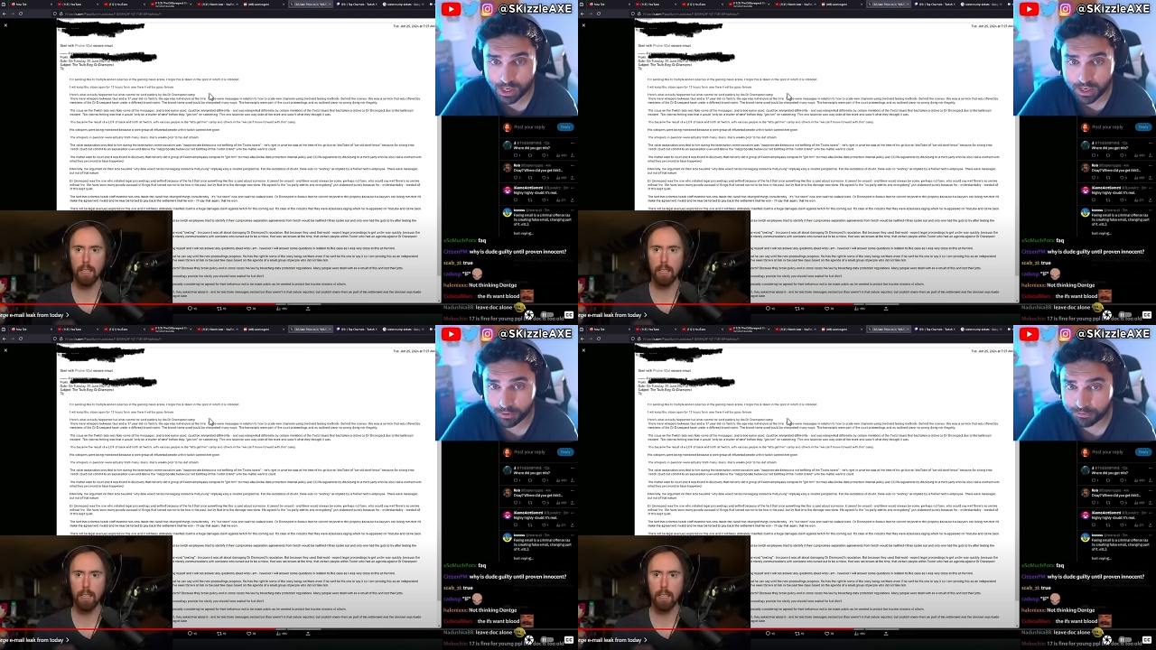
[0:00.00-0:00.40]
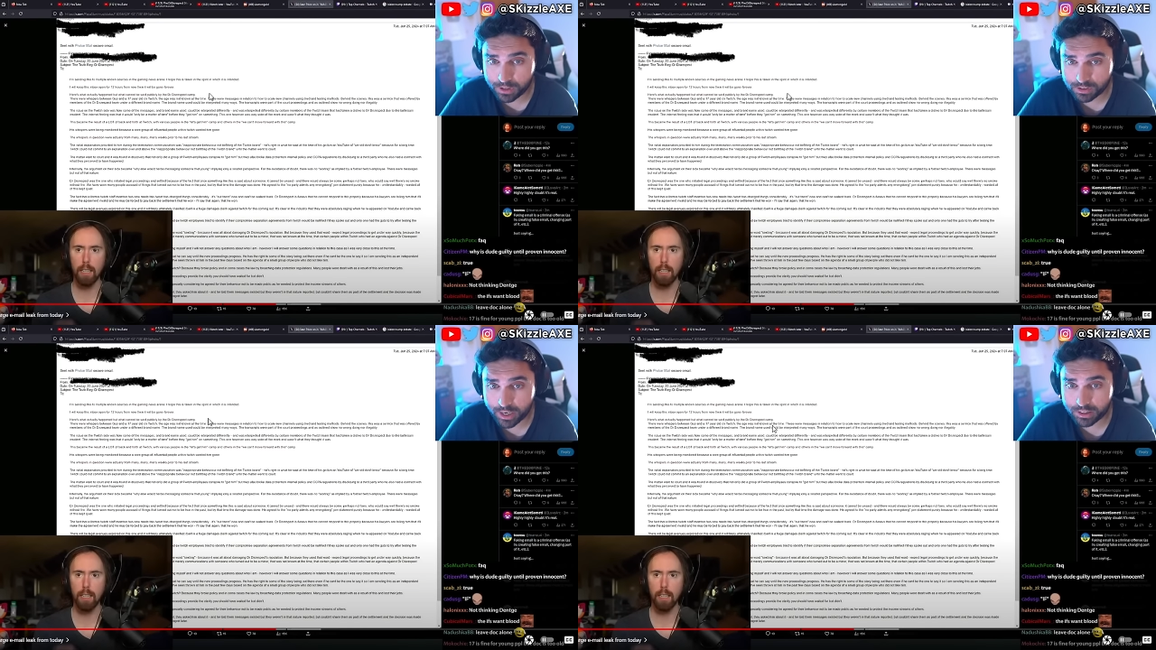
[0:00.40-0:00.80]
Speaker 1: It
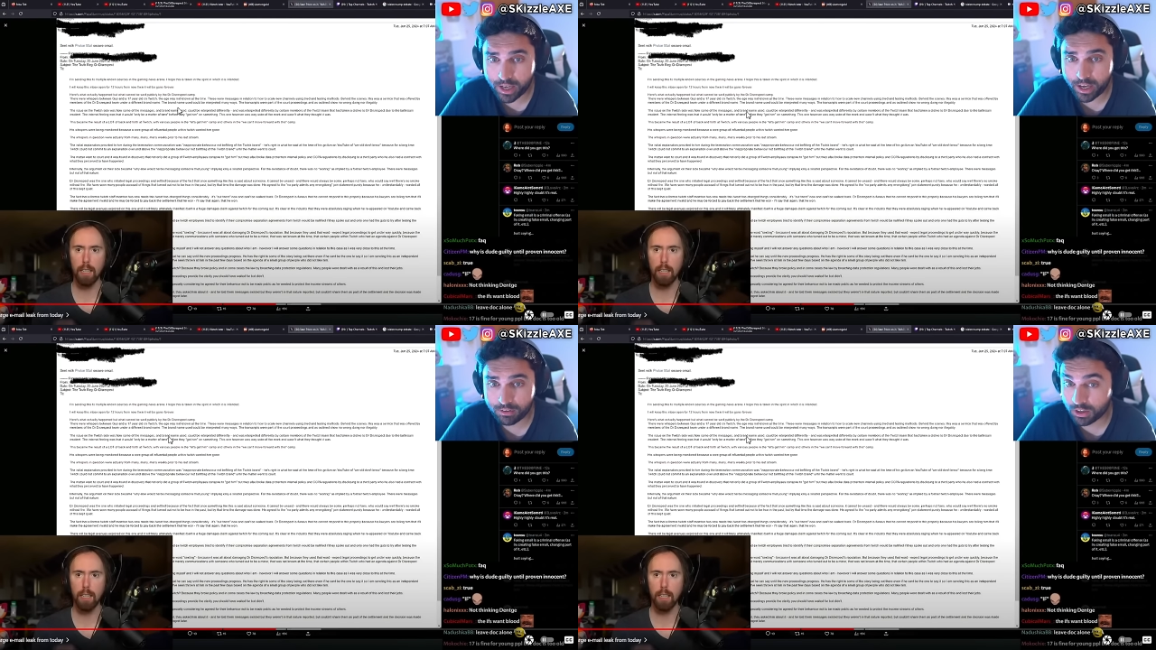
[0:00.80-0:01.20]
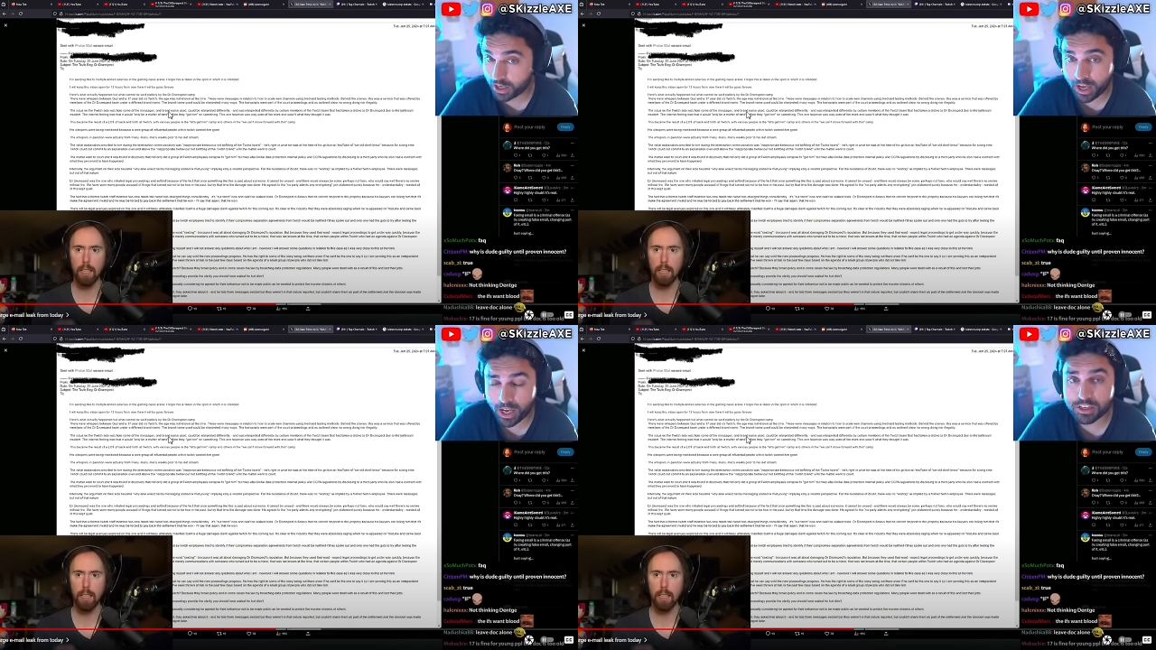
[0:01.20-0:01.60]
feels like that.
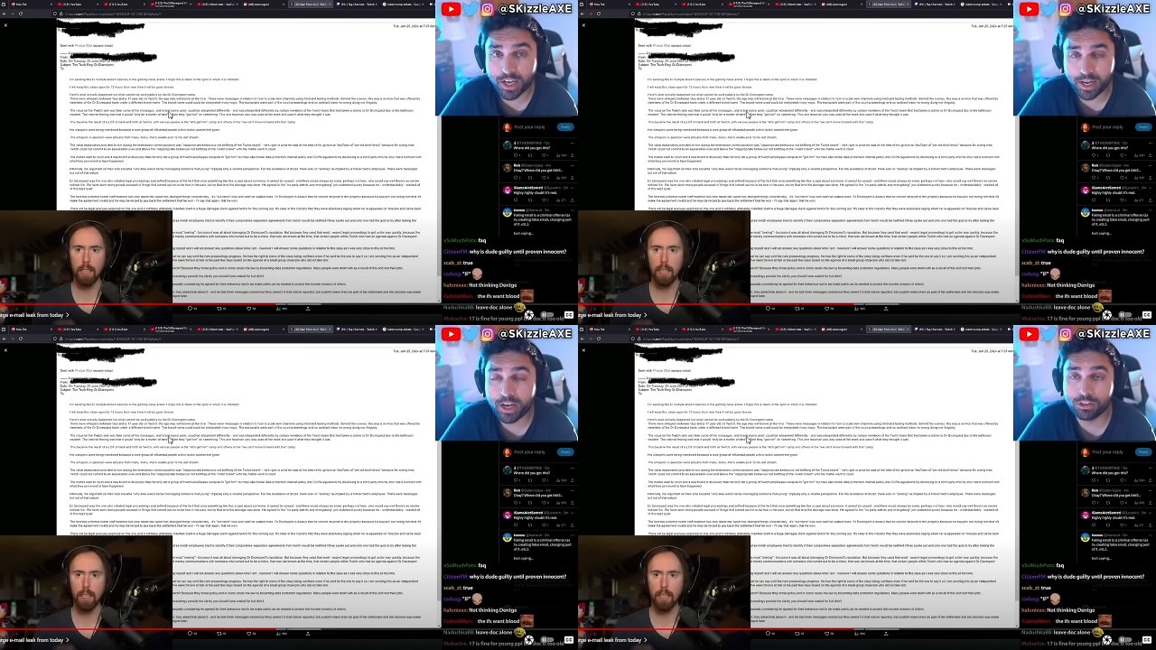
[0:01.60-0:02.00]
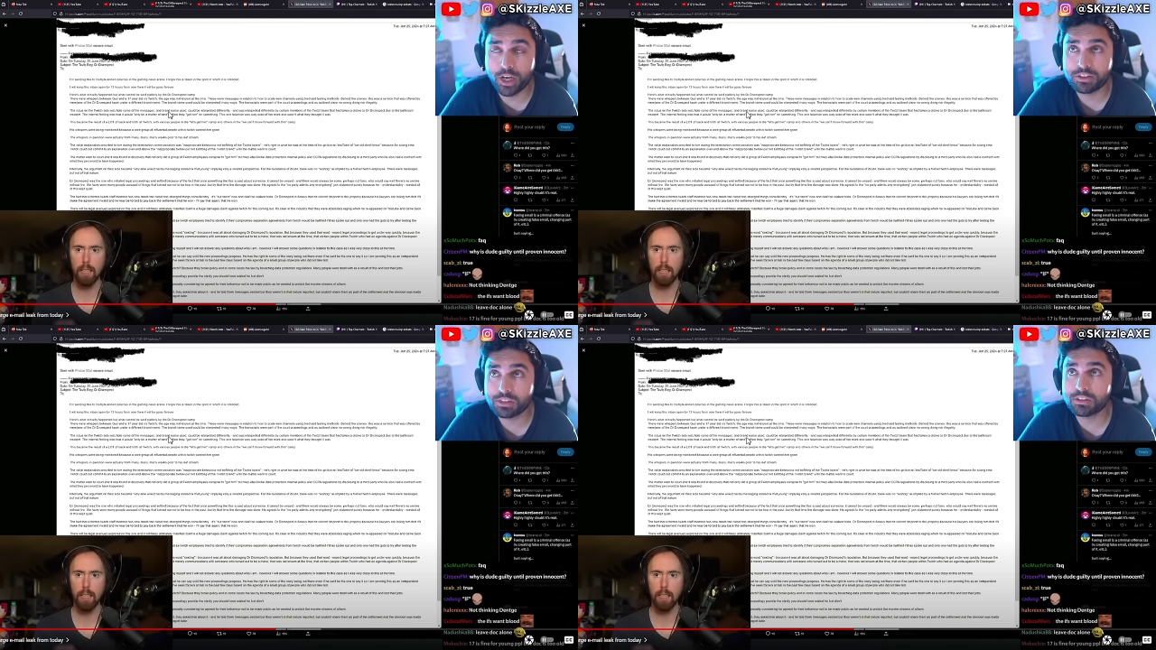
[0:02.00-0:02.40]
And yeah, I,
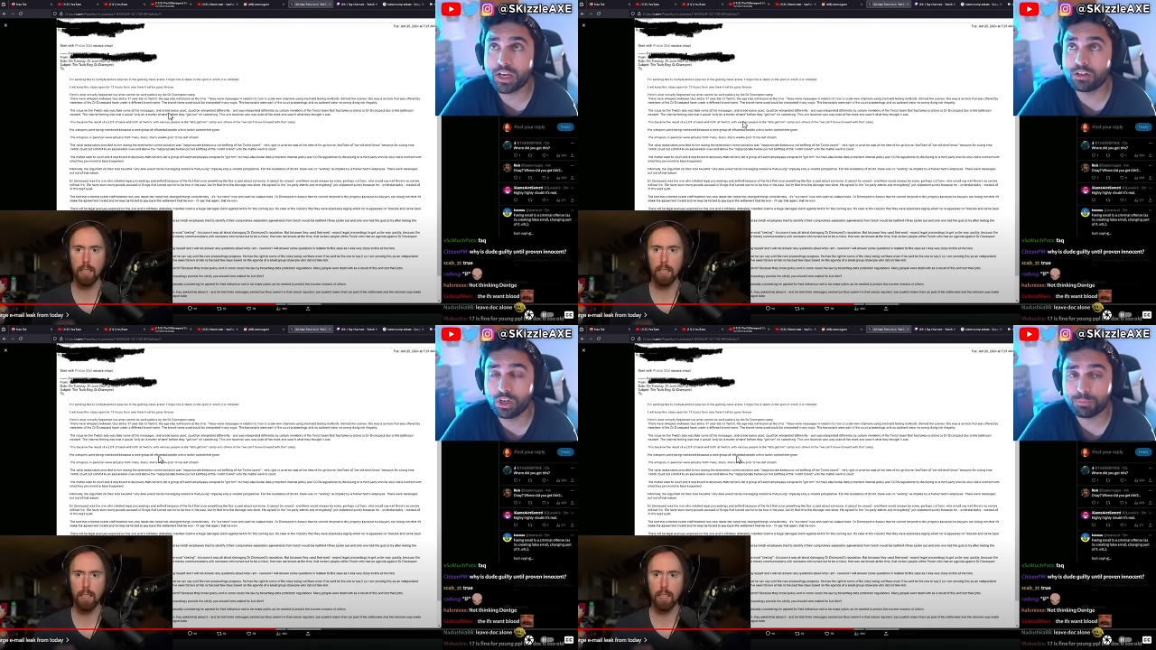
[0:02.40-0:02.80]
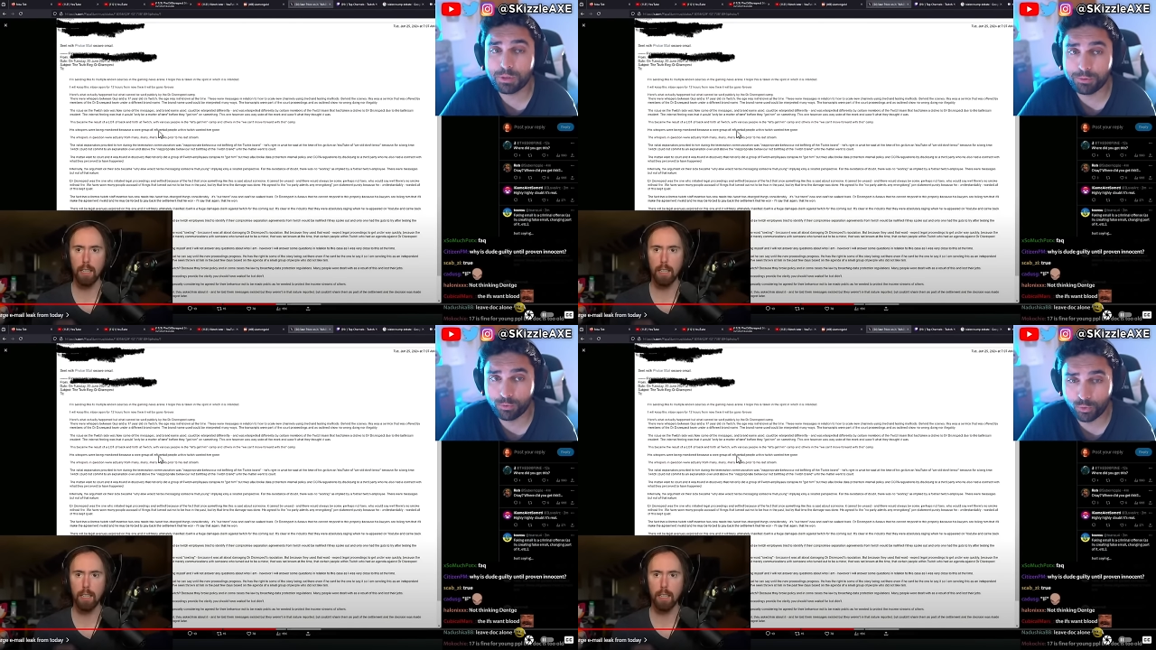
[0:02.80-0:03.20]
I think that a lot of
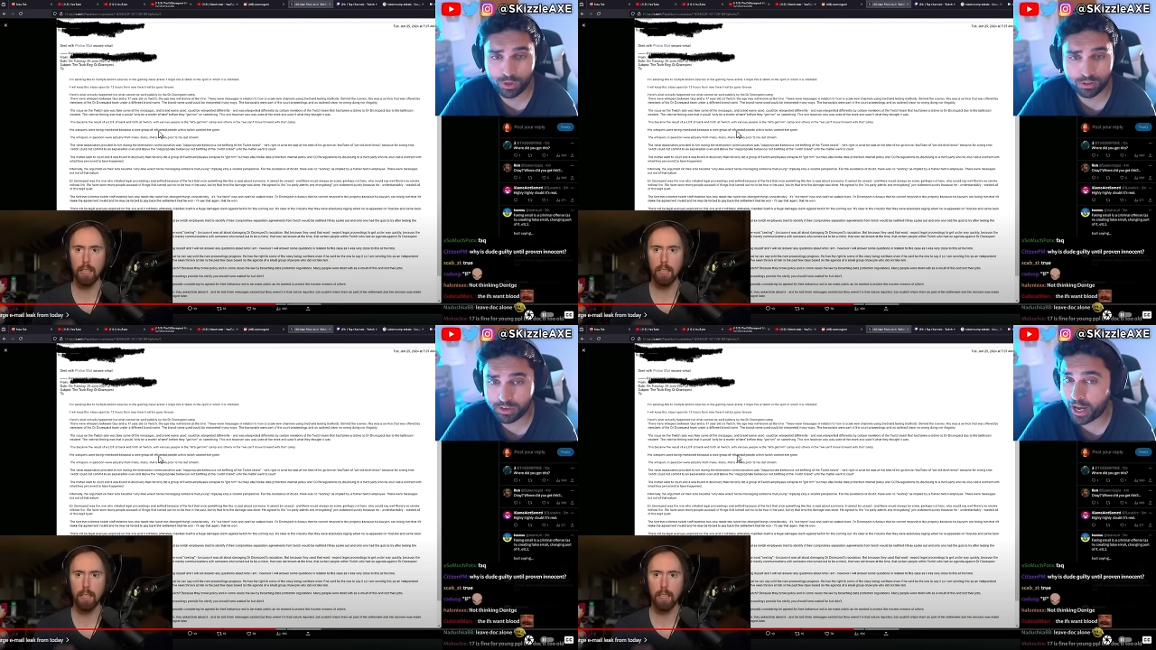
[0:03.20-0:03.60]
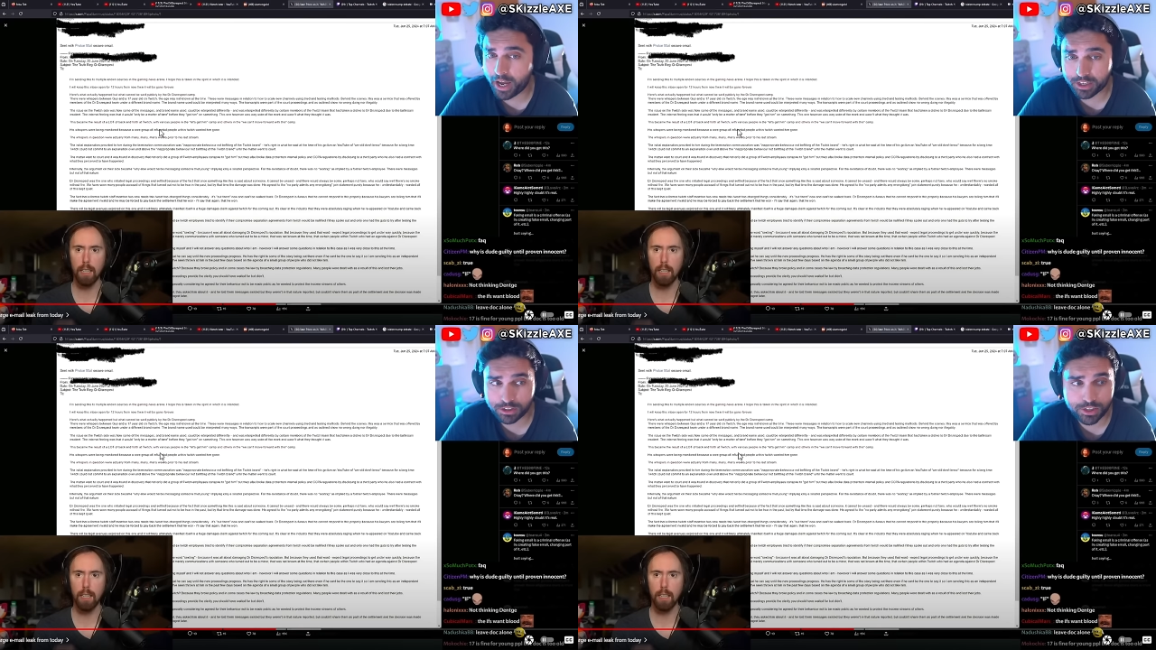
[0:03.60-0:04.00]
people will, I,
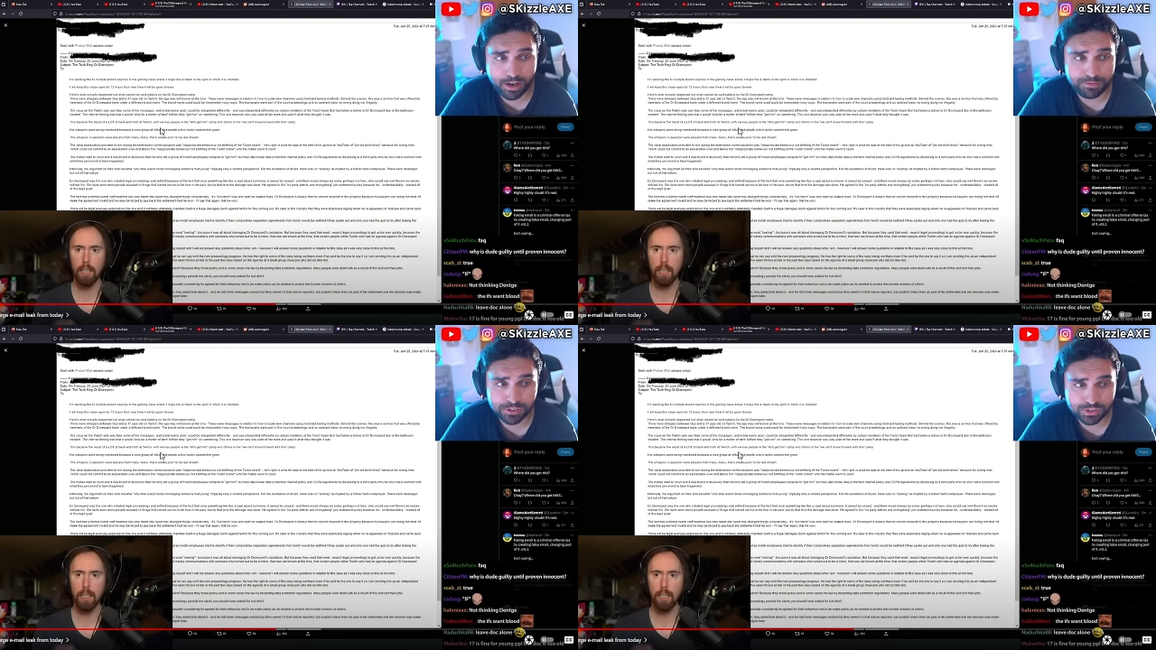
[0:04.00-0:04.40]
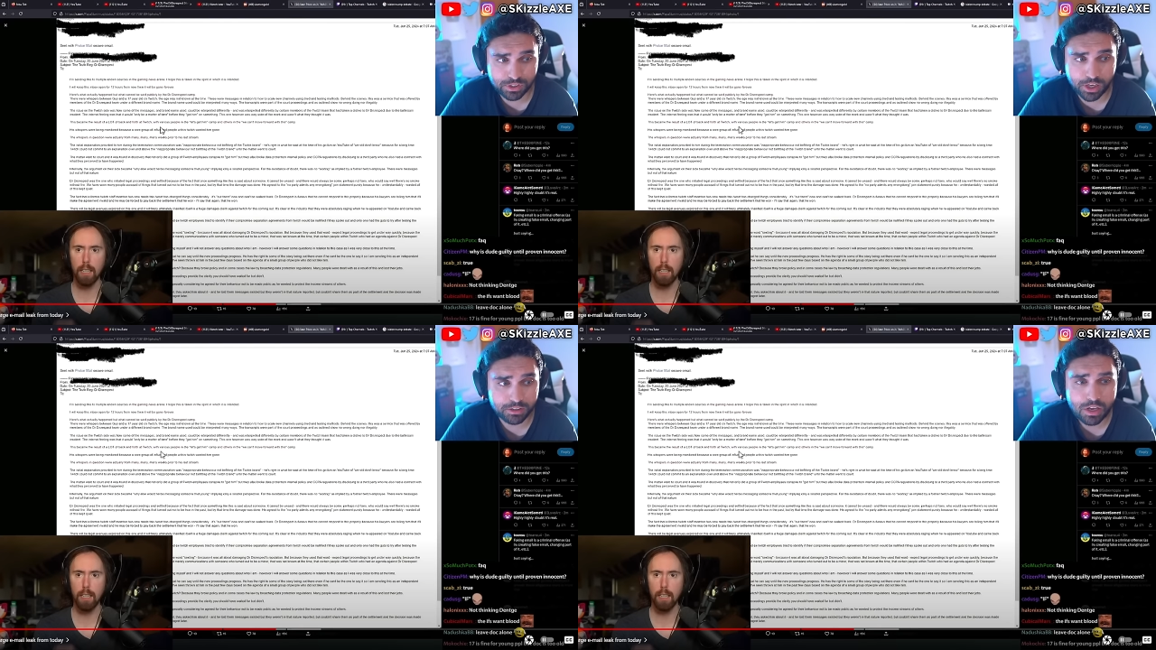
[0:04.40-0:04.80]
I can definitely
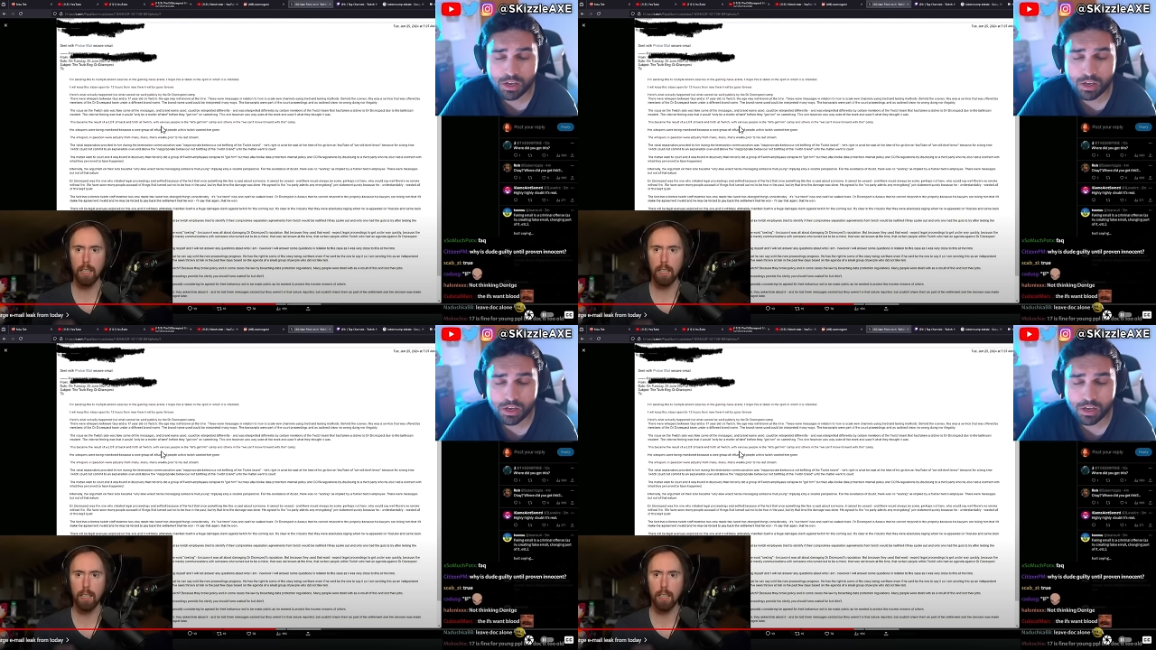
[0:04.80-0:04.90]
see it.